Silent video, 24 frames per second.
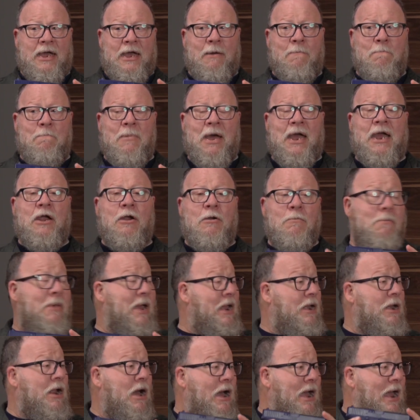It may or
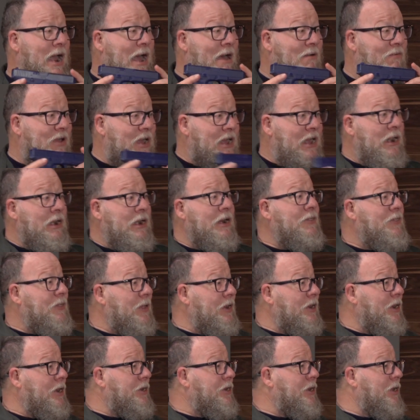may not have
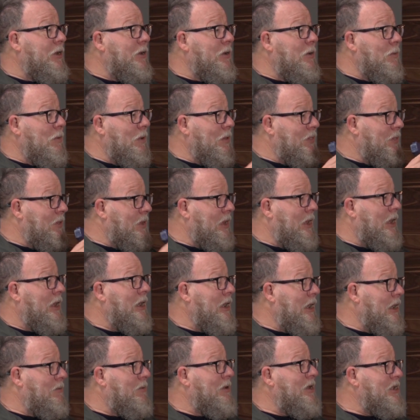anything to do with
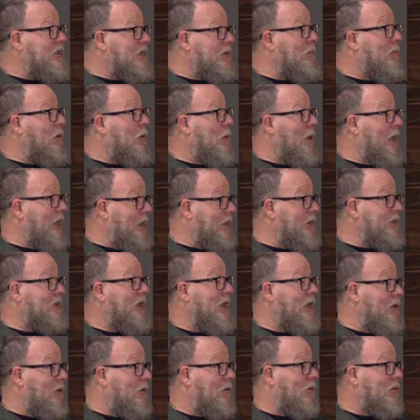any reasonable way to
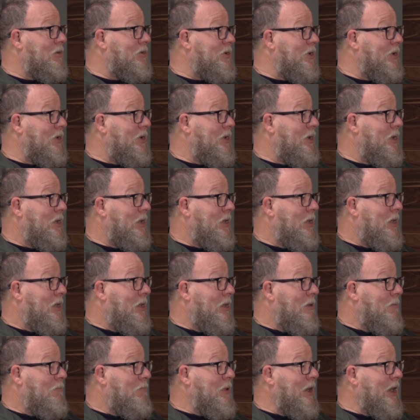design a holster,
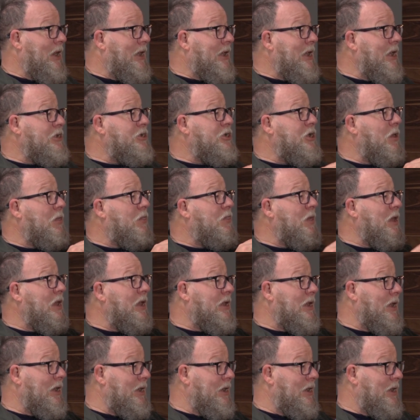but it gets you thinking.